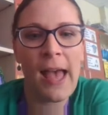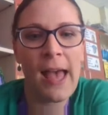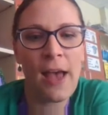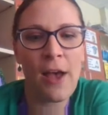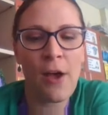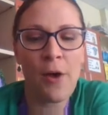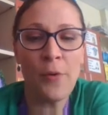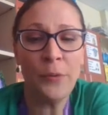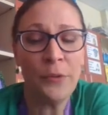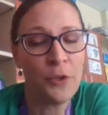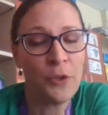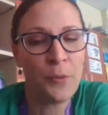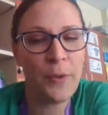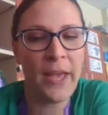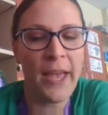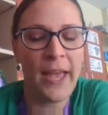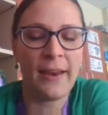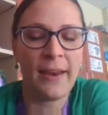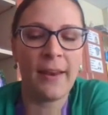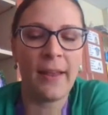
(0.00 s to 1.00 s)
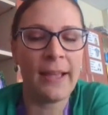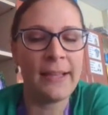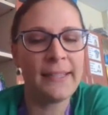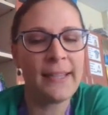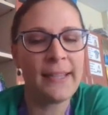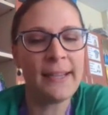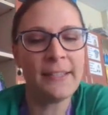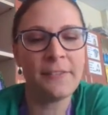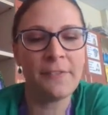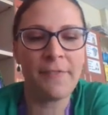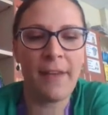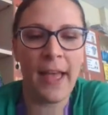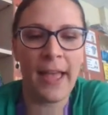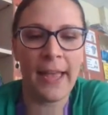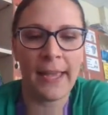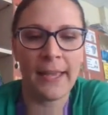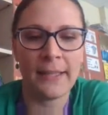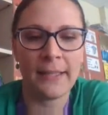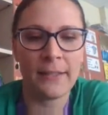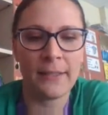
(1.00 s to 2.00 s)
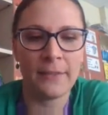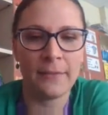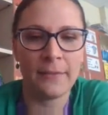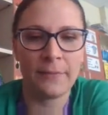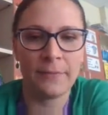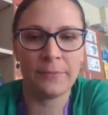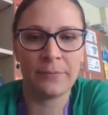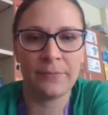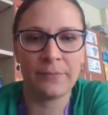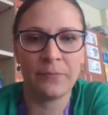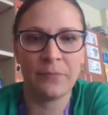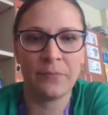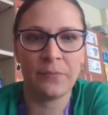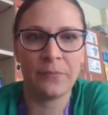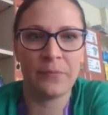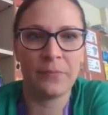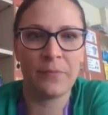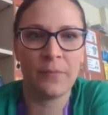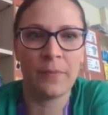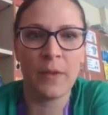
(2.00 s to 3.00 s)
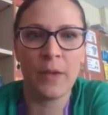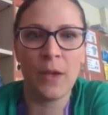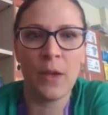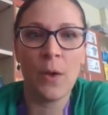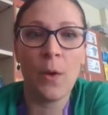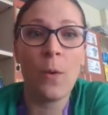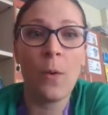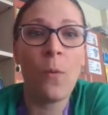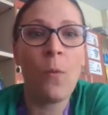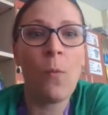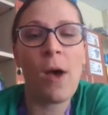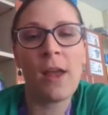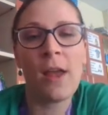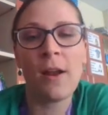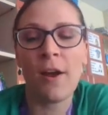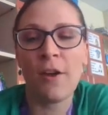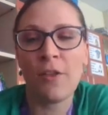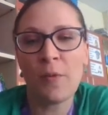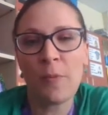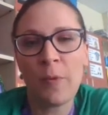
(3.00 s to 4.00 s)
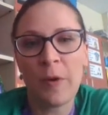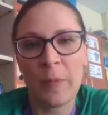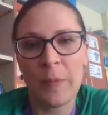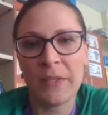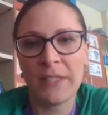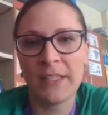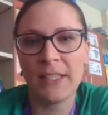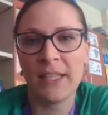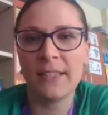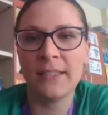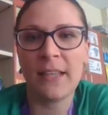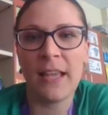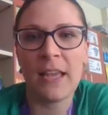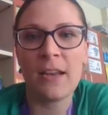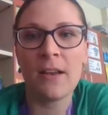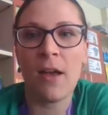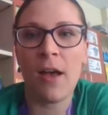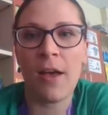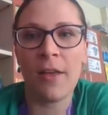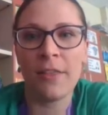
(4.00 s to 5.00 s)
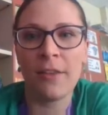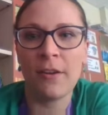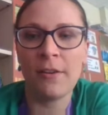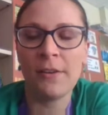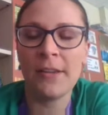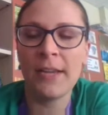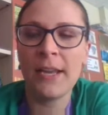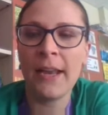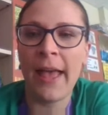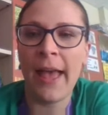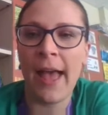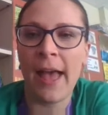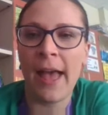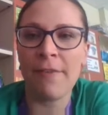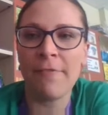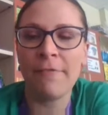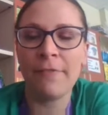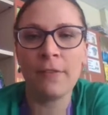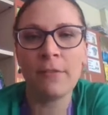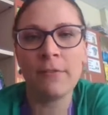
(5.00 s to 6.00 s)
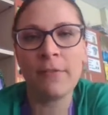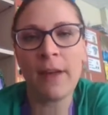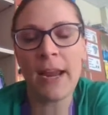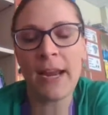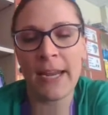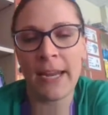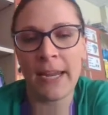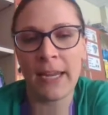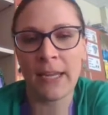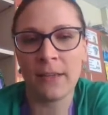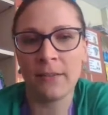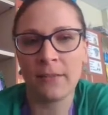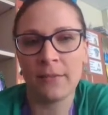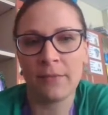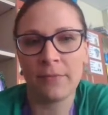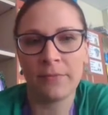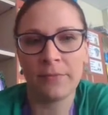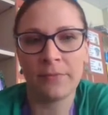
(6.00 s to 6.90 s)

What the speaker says: how you can identify it. What are the purposes an author can have for writing?